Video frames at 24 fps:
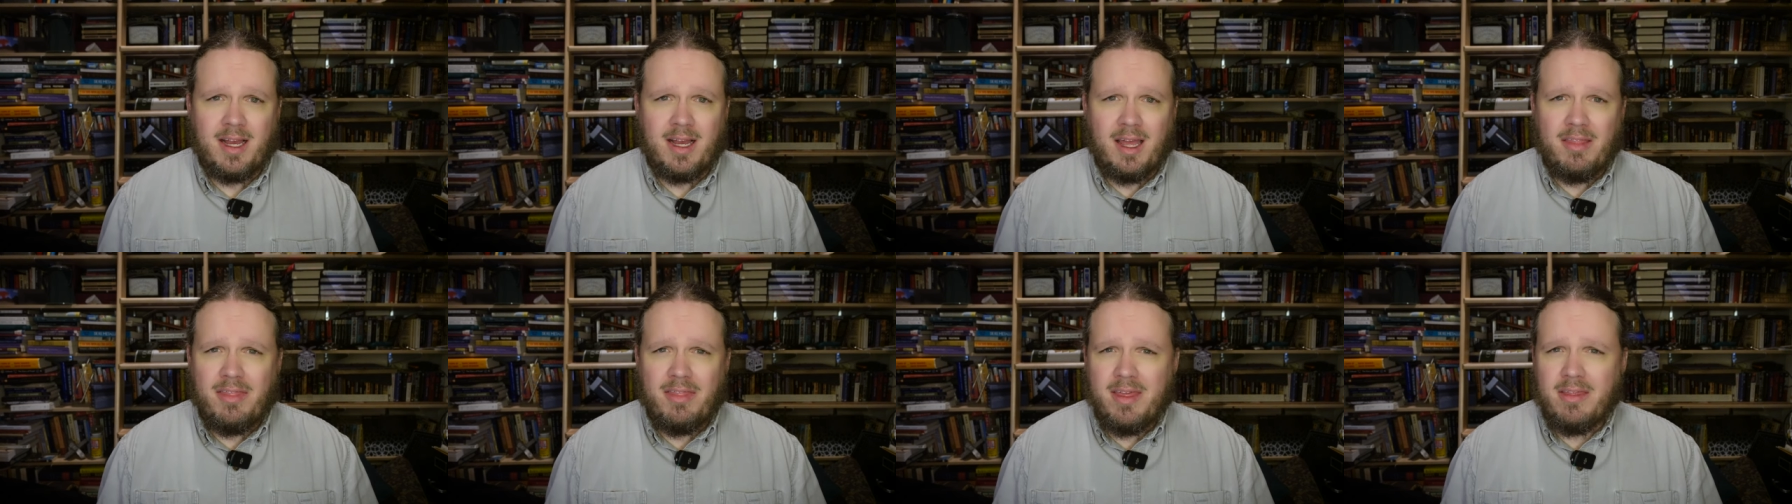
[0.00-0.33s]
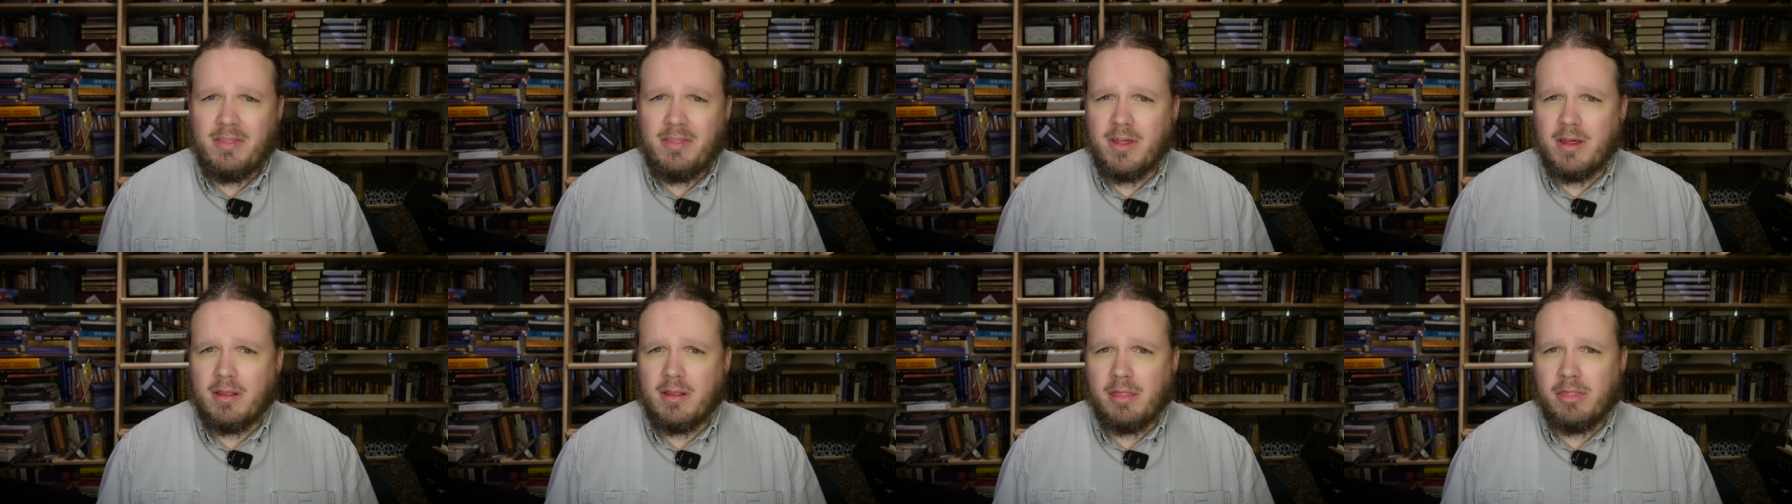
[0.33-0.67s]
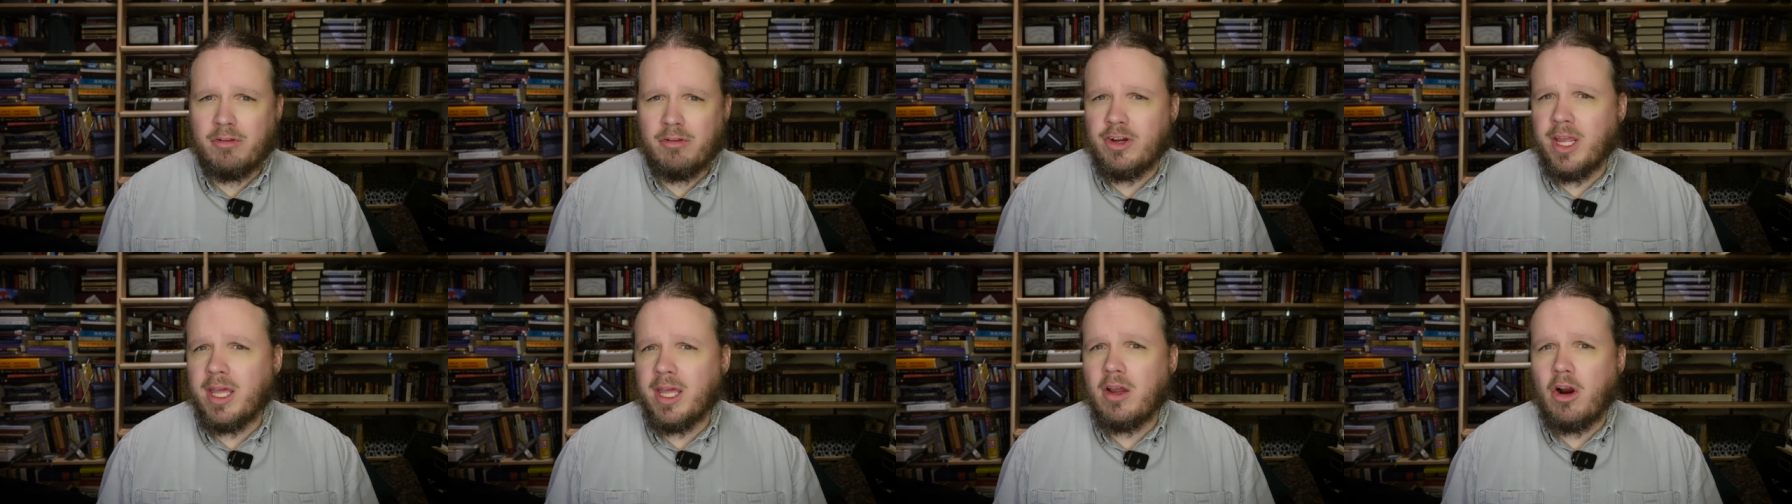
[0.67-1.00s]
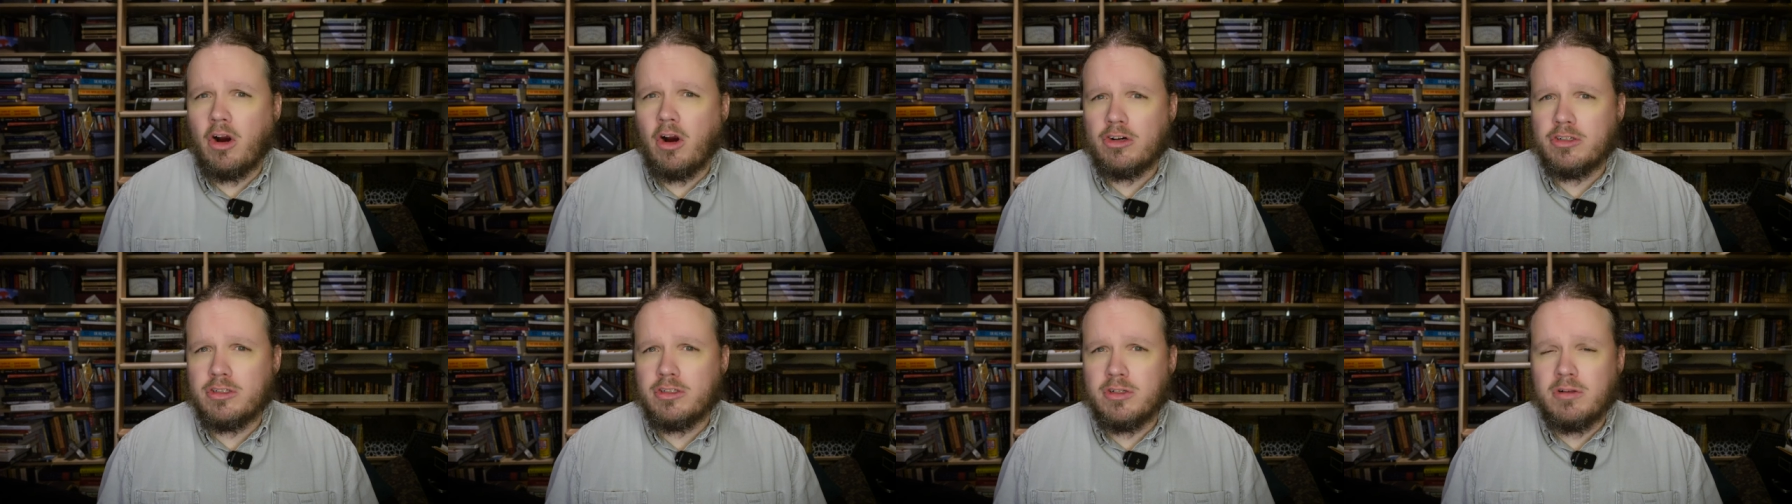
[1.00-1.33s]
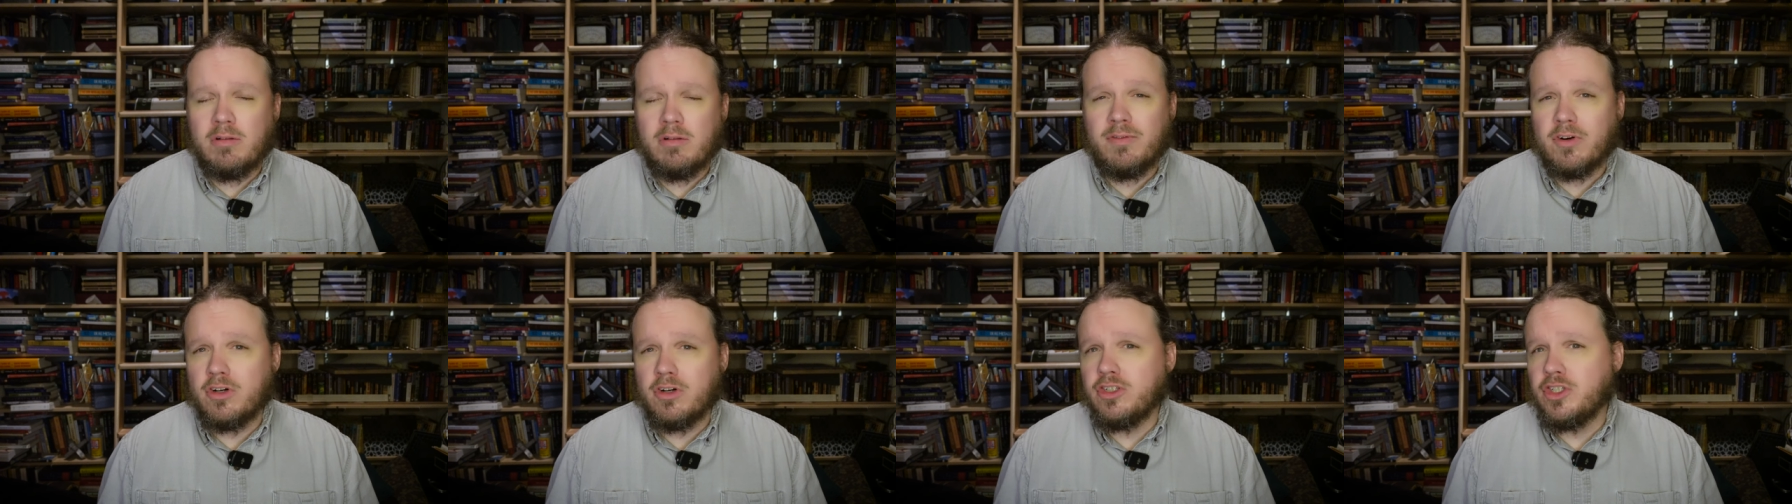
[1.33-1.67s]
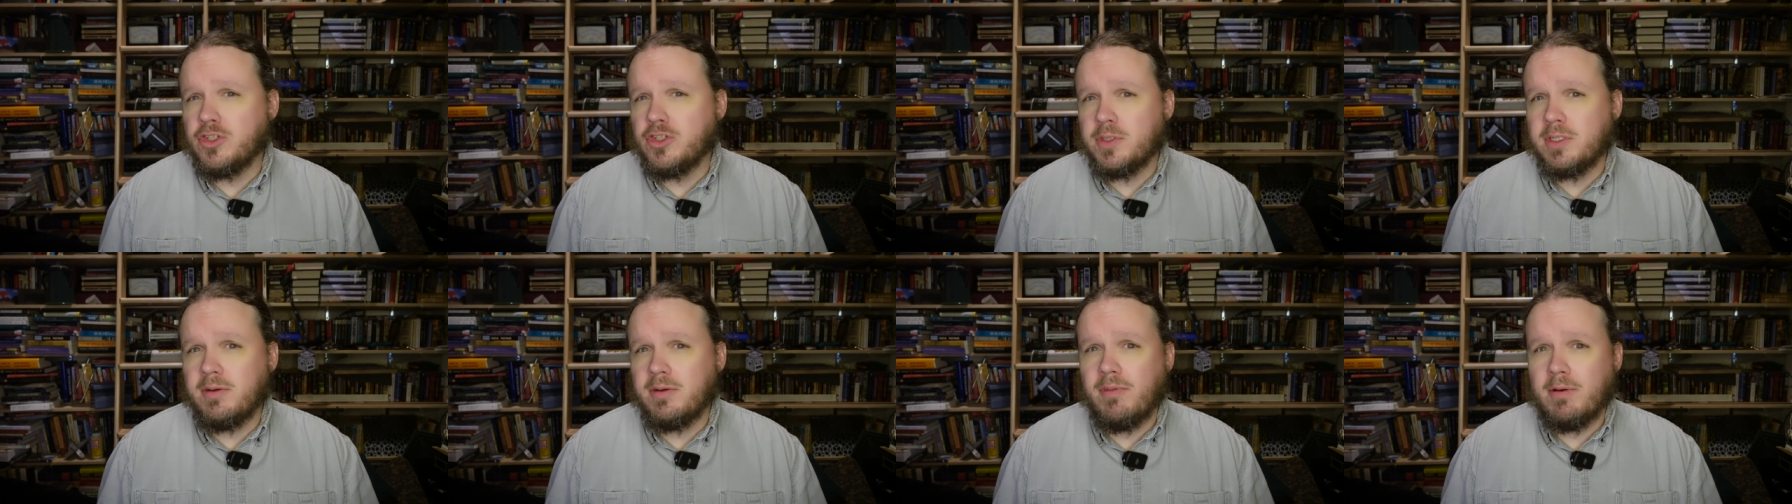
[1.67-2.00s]
I think the three cardinal
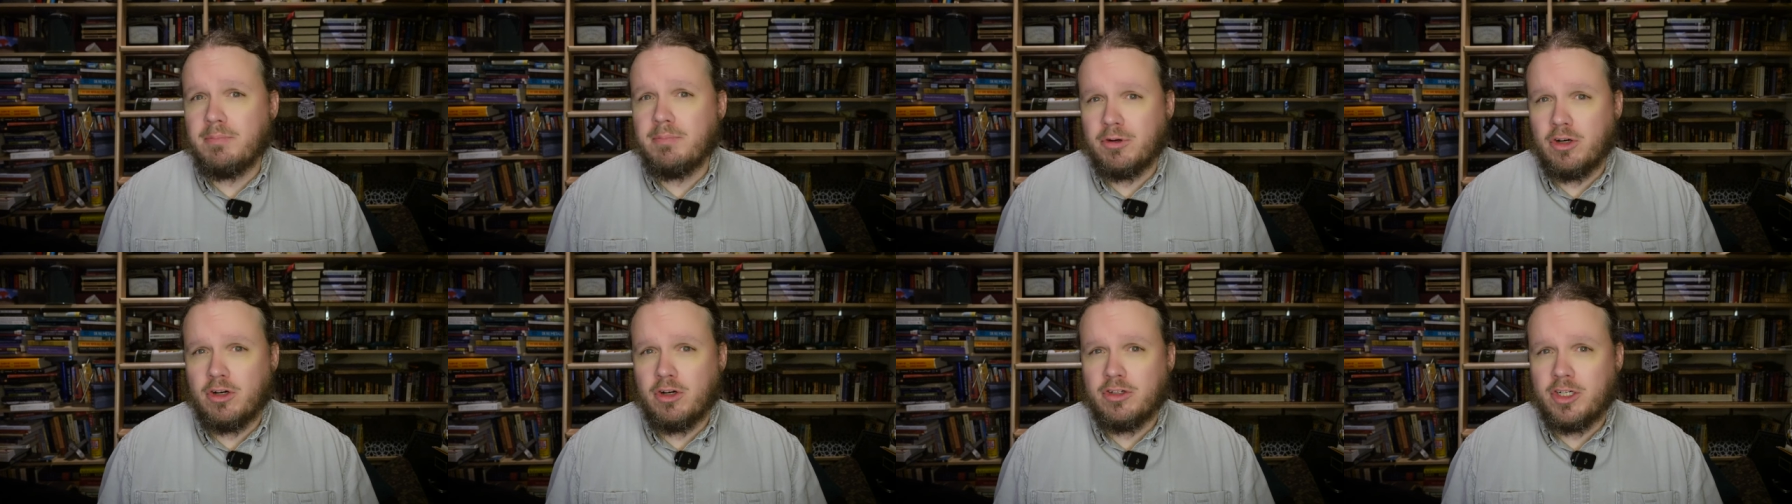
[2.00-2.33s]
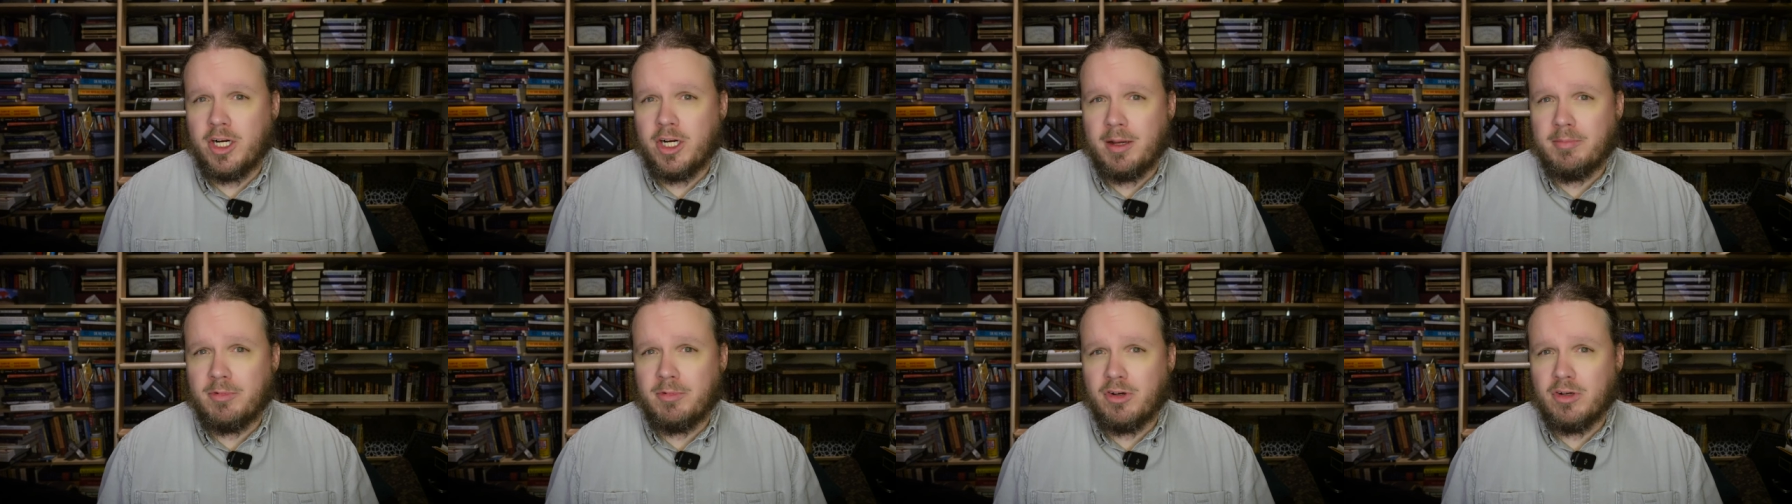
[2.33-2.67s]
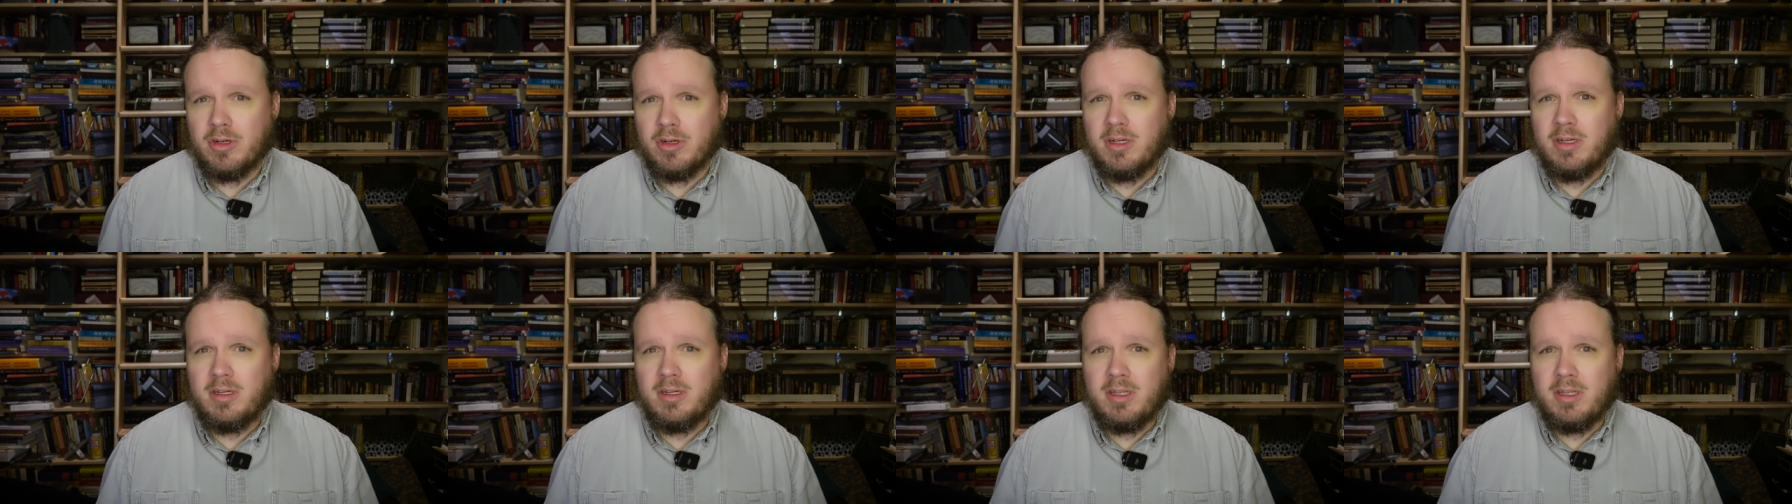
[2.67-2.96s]
virtues of the programmer,